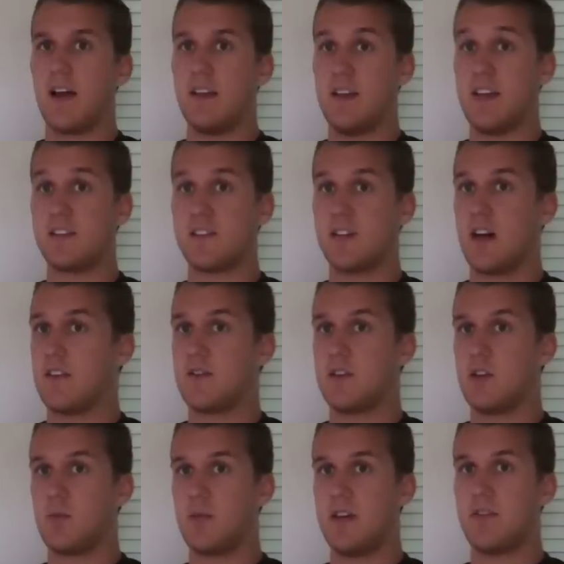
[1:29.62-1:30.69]
And that's not
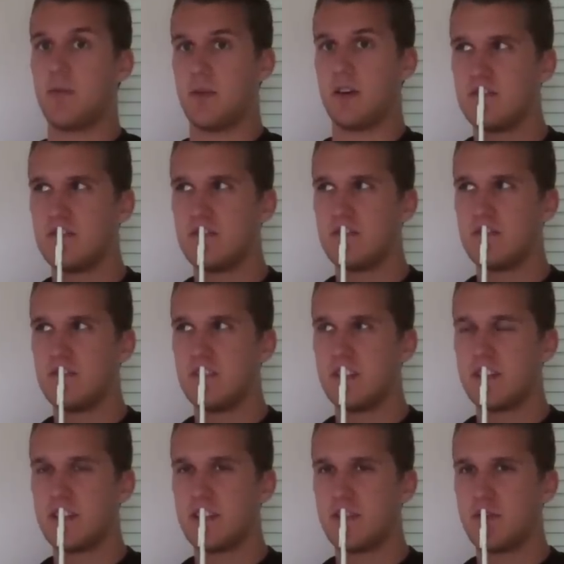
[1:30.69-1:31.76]
the urethra.
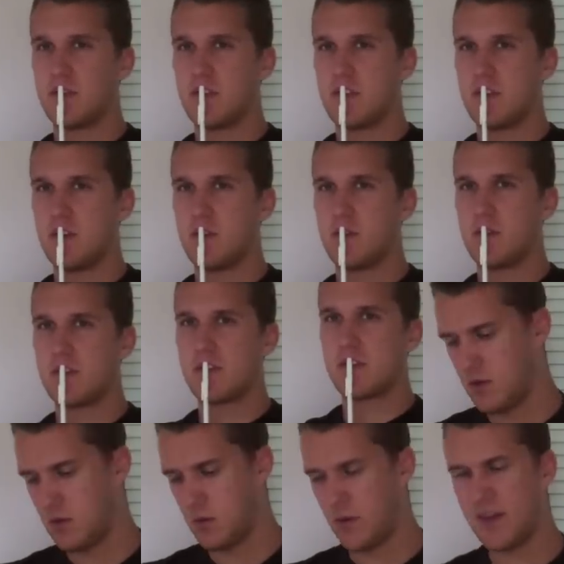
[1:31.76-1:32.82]
Is that different than the
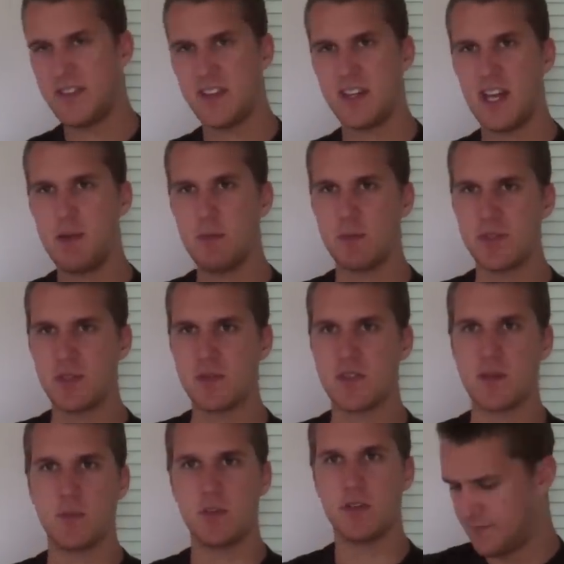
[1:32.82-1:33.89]
uterus? Well, why'd they name them so
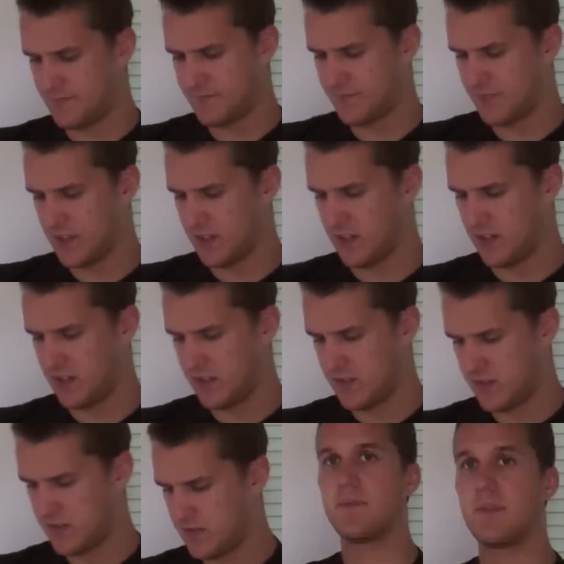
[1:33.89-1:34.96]
similar?
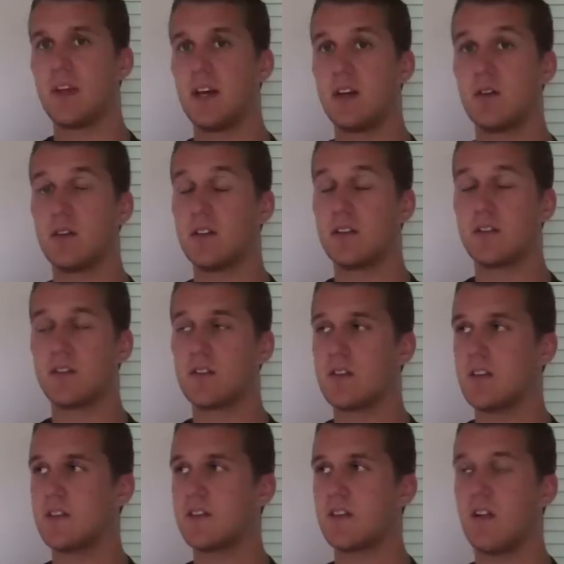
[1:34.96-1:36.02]
Idiots. Anyways,
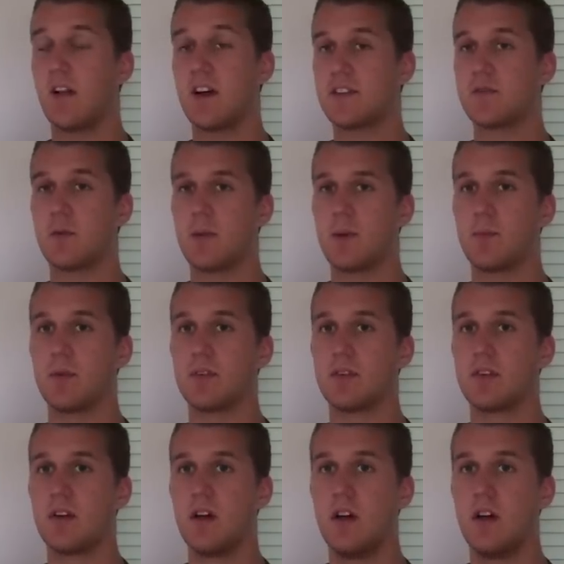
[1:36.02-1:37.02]
it's a lot to remember.